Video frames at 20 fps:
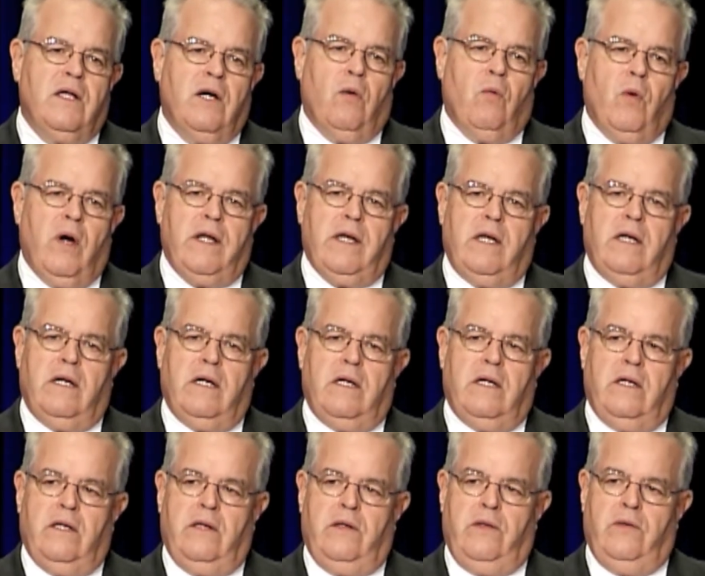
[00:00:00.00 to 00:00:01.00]
Now, what
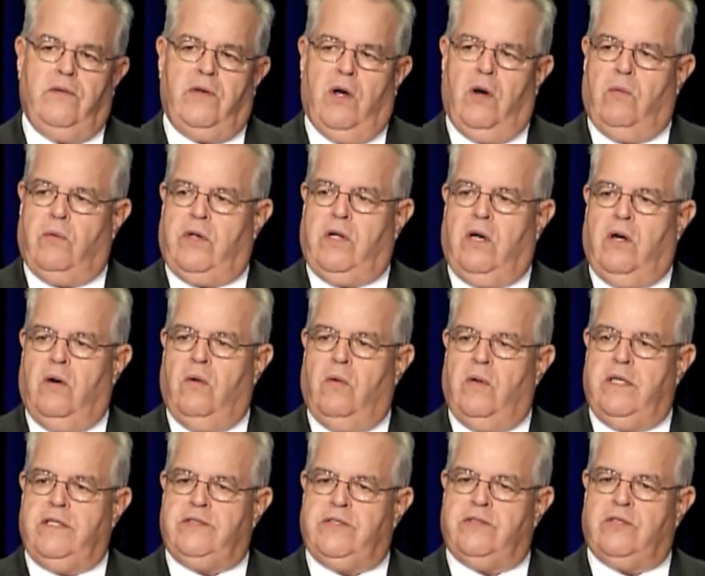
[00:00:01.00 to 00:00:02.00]
you don't
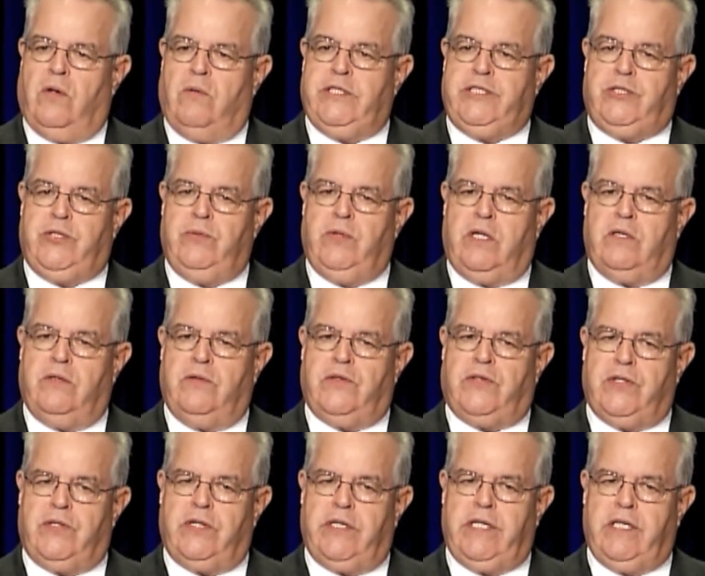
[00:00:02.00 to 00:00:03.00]
know is there's only
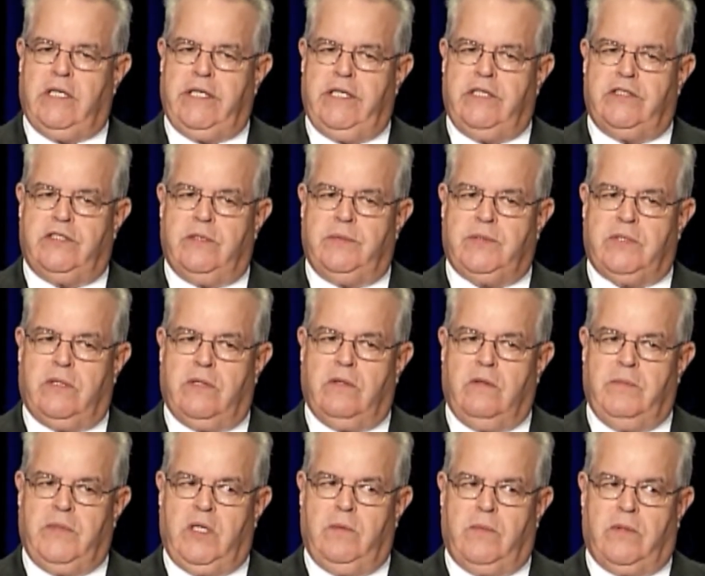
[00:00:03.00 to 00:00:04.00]
230 leadership
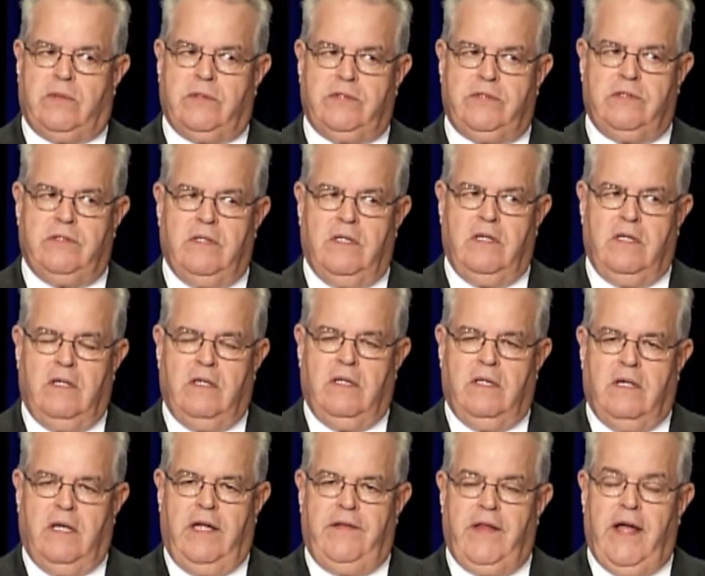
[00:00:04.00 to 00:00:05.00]
circle members,
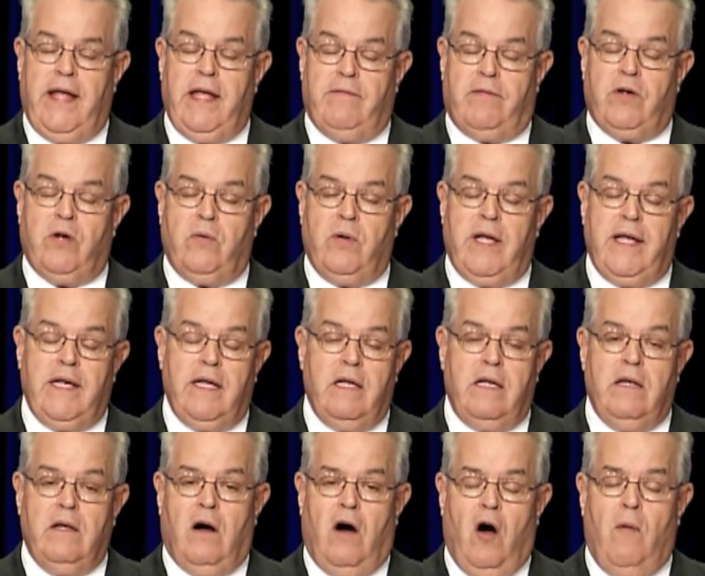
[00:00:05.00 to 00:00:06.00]
and they have
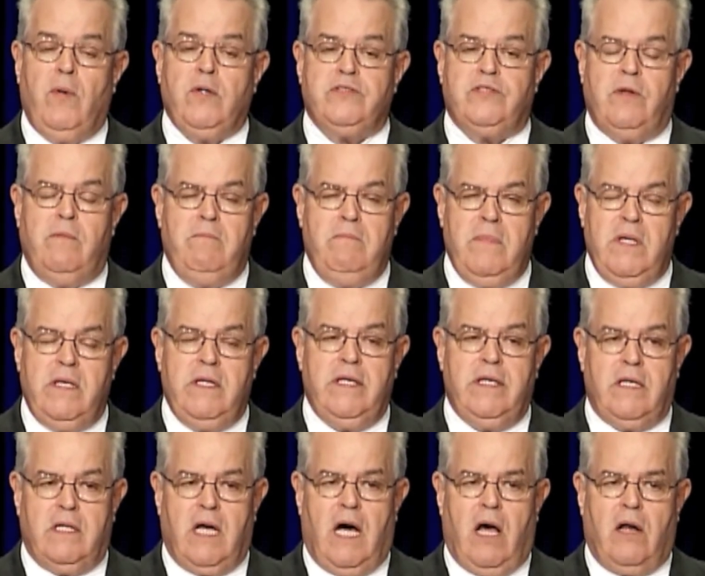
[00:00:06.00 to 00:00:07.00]
created almost $1
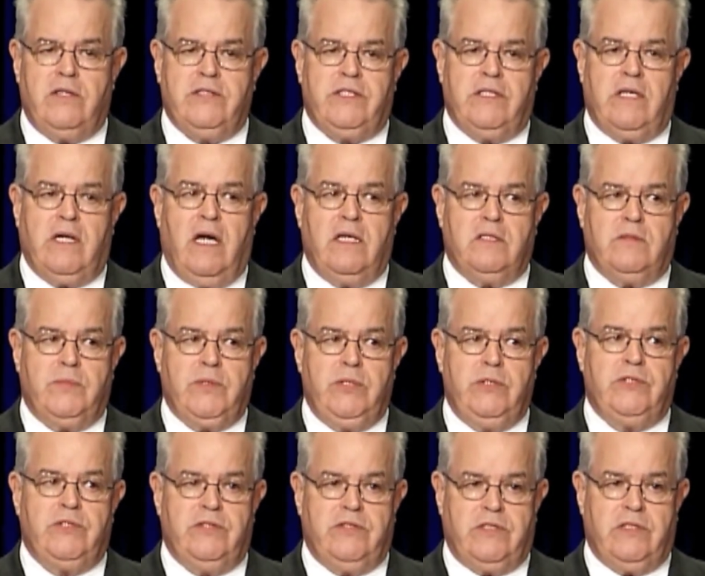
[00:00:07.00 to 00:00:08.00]
million in
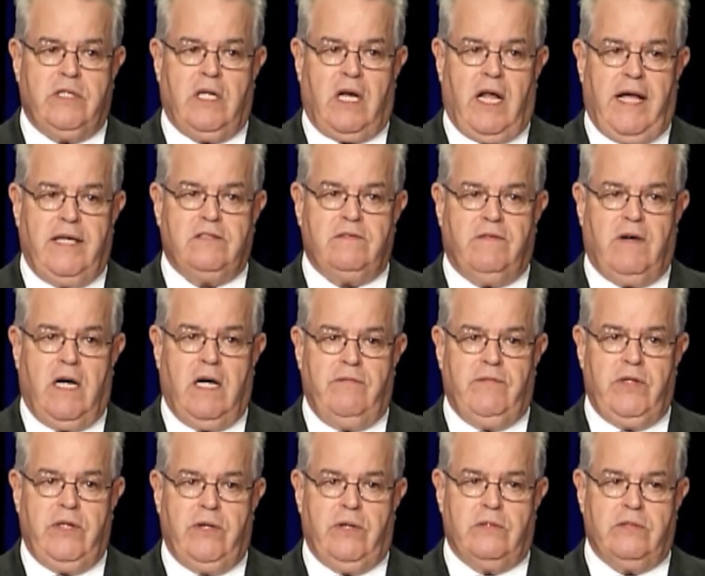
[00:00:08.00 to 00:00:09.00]
contributions in the last
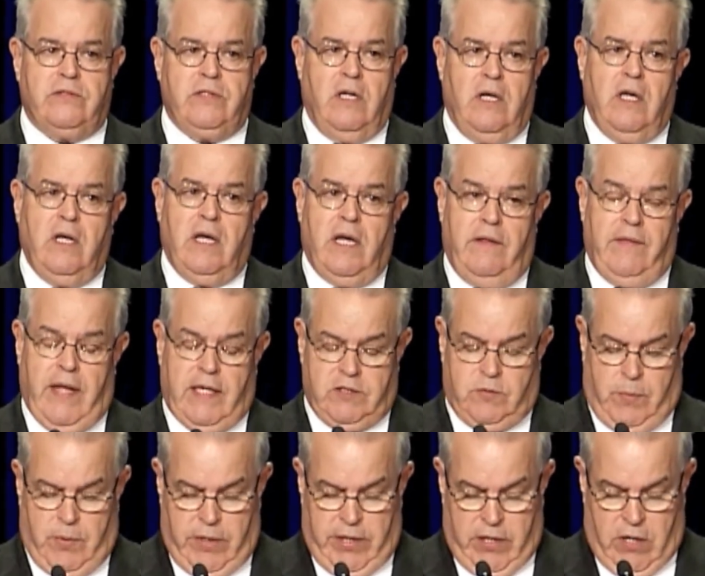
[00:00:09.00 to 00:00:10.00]
5 years, and
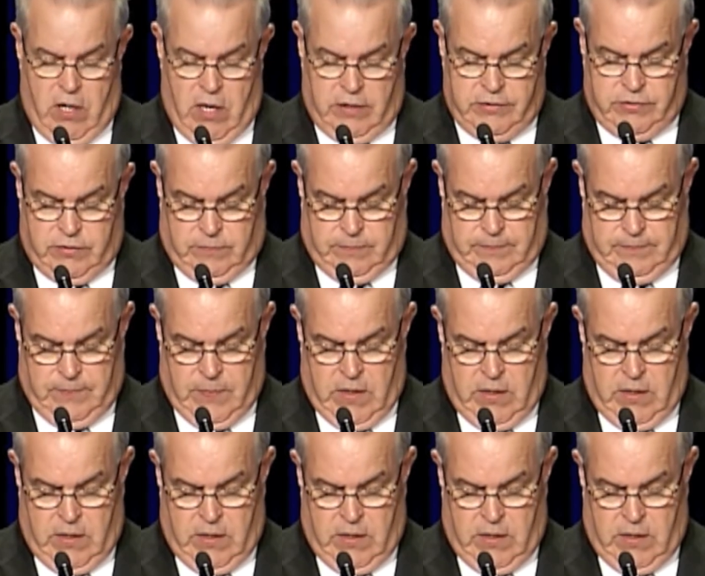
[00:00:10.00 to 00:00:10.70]
that's pretty awesome.